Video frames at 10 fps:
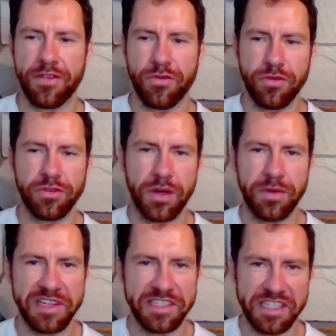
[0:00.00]
through
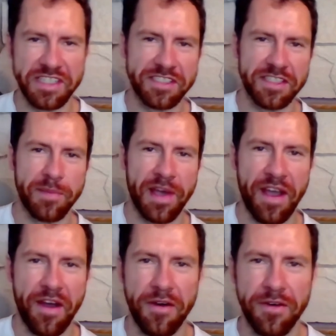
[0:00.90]
Tony G
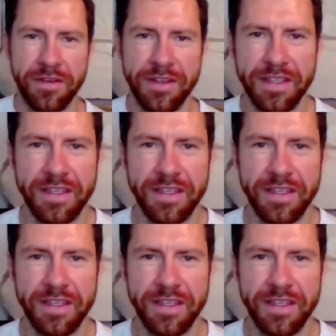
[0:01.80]
somehow,